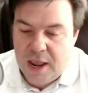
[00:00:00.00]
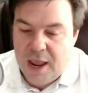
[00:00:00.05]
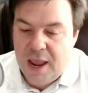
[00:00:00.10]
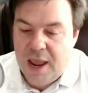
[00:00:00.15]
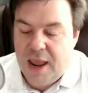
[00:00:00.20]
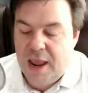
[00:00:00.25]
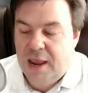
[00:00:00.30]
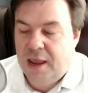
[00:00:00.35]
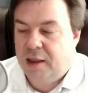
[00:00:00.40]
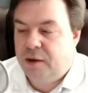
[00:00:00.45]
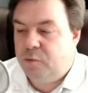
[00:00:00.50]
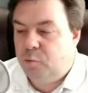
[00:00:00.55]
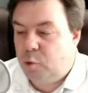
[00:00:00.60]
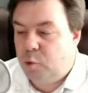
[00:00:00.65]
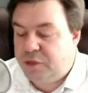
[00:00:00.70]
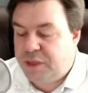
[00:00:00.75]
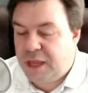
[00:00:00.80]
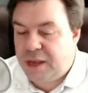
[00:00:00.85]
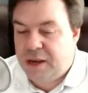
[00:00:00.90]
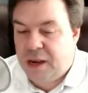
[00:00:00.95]
And
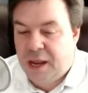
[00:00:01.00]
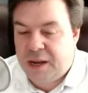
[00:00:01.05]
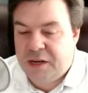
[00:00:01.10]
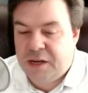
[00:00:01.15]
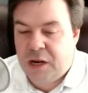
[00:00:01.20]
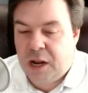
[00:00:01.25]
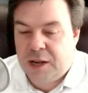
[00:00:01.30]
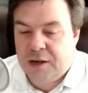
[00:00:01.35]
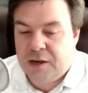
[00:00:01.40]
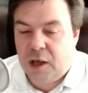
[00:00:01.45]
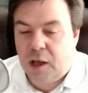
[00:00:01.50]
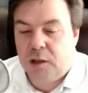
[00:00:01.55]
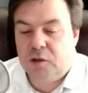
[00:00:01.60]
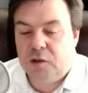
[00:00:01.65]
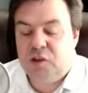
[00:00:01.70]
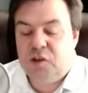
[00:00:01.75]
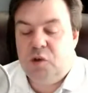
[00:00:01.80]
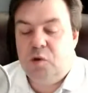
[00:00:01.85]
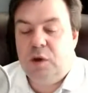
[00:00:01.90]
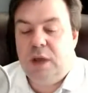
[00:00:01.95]
with that
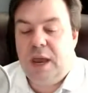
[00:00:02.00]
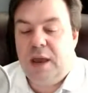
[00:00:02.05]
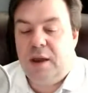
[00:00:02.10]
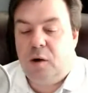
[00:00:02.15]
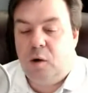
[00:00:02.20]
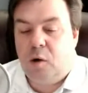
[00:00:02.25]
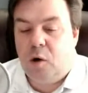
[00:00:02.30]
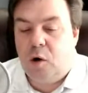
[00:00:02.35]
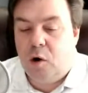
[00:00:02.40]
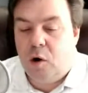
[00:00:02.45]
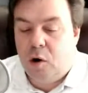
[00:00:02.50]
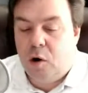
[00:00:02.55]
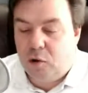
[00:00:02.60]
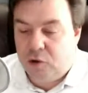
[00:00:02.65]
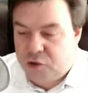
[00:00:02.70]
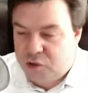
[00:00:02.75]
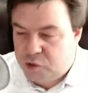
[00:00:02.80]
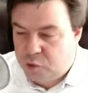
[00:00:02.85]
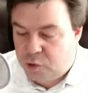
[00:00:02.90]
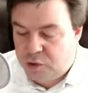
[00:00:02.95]
$99, you get
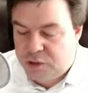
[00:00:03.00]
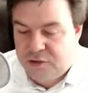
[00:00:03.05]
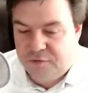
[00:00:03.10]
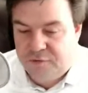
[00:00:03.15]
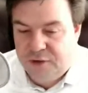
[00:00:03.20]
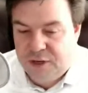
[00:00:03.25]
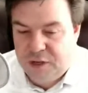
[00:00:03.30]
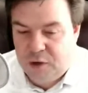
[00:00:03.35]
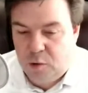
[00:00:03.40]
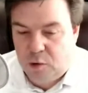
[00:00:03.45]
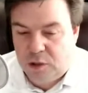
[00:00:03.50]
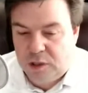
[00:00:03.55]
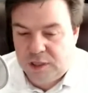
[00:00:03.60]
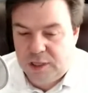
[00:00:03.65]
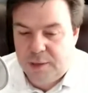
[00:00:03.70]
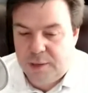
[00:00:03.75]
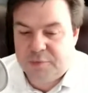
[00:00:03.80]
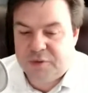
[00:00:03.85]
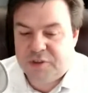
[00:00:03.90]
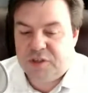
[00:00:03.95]
all sorts of video
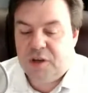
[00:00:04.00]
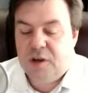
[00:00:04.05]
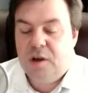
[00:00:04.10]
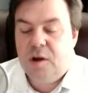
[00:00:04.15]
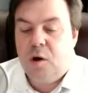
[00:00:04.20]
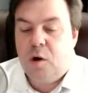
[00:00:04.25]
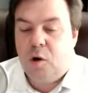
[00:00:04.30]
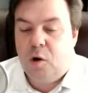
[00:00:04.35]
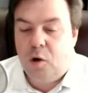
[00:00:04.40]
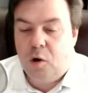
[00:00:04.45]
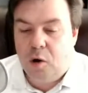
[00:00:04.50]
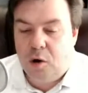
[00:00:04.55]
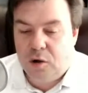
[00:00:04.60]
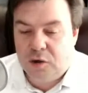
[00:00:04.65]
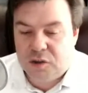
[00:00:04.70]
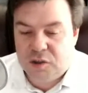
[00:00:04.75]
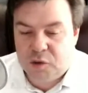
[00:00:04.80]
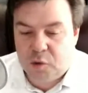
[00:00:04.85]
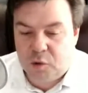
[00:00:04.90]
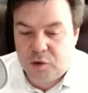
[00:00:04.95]
clips,
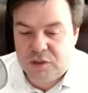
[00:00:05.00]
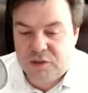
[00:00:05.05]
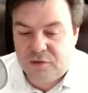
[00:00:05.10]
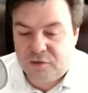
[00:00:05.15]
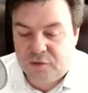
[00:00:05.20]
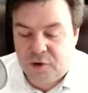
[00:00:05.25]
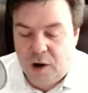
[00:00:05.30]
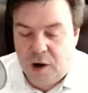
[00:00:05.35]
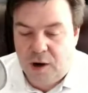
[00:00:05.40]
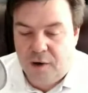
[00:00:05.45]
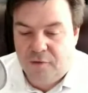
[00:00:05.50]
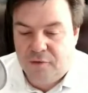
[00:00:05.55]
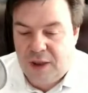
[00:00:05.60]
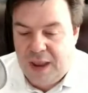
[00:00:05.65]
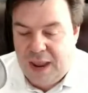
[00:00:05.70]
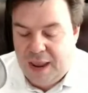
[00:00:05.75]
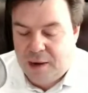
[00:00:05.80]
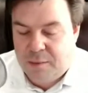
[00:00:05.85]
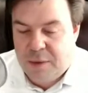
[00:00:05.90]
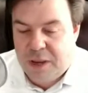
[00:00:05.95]
all sorts of
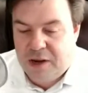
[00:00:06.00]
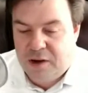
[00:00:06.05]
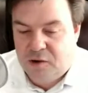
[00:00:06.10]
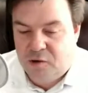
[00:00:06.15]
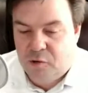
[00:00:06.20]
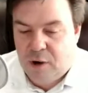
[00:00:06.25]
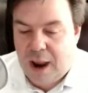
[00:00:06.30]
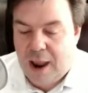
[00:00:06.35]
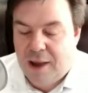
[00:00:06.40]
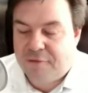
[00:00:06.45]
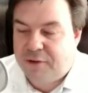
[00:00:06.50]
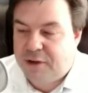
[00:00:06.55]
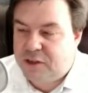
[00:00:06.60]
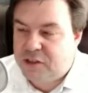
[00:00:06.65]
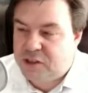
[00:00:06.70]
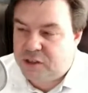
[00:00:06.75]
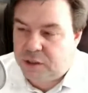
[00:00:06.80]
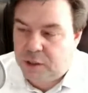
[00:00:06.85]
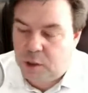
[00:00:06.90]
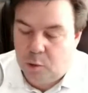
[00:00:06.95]
animated
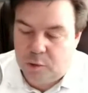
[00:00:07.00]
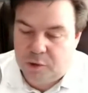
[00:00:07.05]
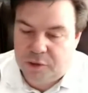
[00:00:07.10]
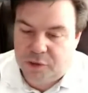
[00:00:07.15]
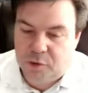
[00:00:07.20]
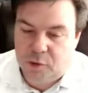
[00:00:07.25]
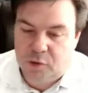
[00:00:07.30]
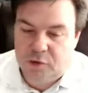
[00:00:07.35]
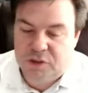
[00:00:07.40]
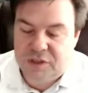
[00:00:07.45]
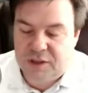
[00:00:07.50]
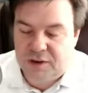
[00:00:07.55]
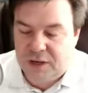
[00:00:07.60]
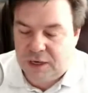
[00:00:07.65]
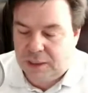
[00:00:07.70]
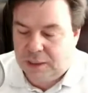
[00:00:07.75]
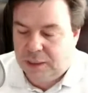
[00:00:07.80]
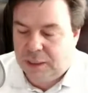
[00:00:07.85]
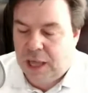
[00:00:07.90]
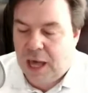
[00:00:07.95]
graphics and lower thirds. They
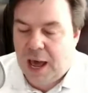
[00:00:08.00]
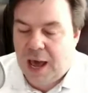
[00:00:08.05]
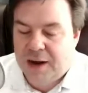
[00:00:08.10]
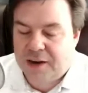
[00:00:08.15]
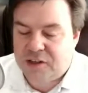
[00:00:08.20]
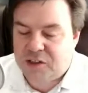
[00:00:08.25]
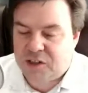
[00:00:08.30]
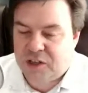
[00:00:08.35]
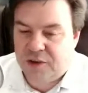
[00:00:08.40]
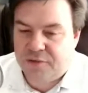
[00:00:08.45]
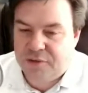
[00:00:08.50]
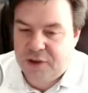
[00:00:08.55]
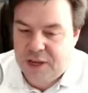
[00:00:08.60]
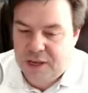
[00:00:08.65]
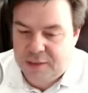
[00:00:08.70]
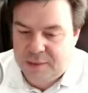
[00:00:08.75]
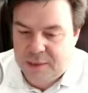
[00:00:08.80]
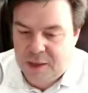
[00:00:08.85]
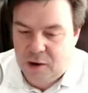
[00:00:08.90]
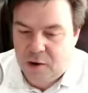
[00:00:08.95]
get a lot of stuff
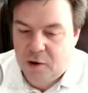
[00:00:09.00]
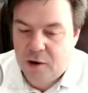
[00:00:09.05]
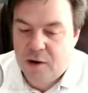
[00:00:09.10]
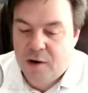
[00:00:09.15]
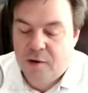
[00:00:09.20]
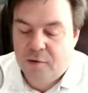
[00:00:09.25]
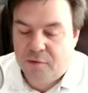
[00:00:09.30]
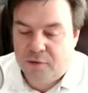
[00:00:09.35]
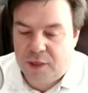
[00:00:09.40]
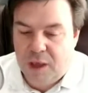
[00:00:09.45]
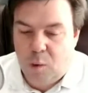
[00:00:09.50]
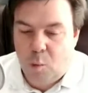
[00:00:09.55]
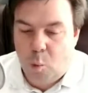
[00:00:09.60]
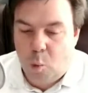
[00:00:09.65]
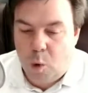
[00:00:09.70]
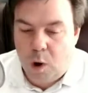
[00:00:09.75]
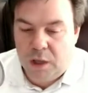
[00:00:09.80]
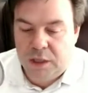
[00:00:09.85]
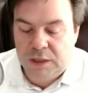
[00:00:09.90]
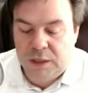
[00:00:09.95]
in there for that
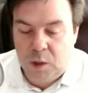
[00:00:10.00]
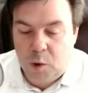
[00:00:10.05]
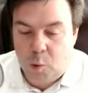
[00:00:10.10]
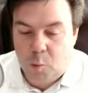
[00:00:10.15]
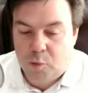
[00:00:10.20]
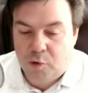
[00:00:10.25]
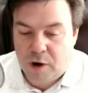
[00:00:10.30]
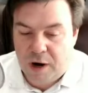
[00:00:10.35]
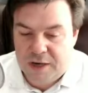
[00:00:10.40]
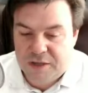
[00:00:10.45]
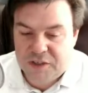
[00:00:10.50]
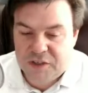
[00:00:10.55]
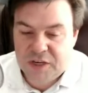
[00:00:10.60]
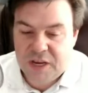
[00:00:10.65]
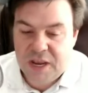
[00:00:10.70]
one low price.